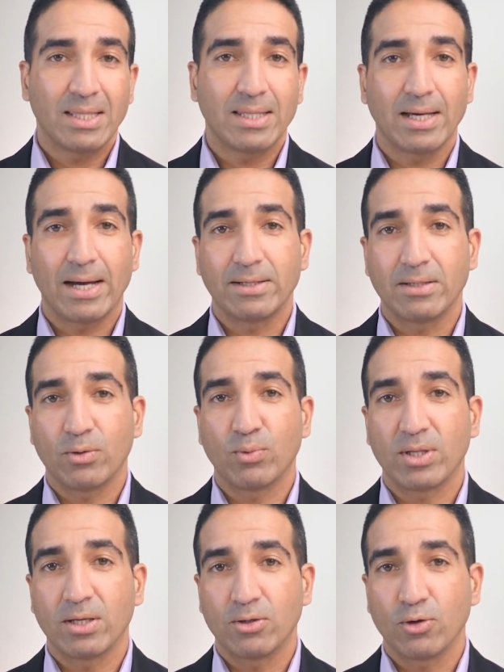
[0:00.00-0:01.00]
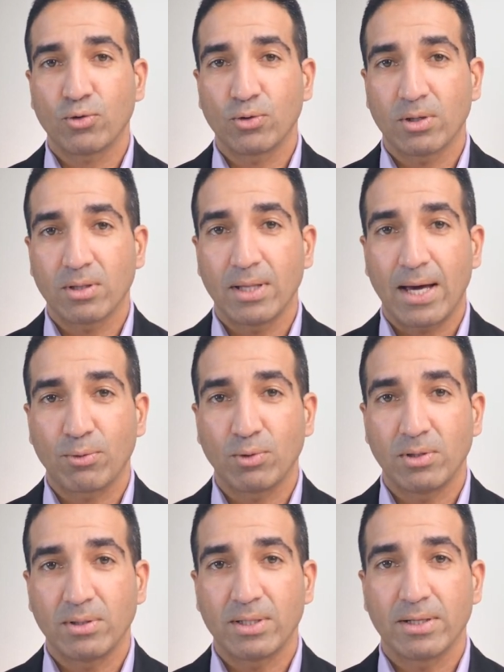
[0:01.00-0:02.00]
The idea with the additional
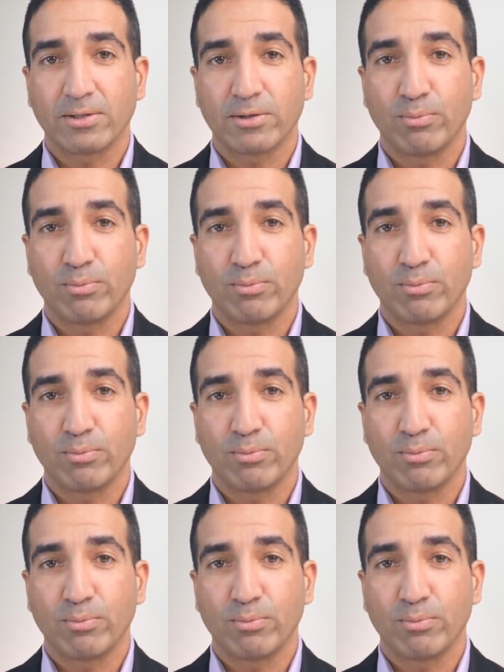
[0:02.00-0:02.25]
collateral is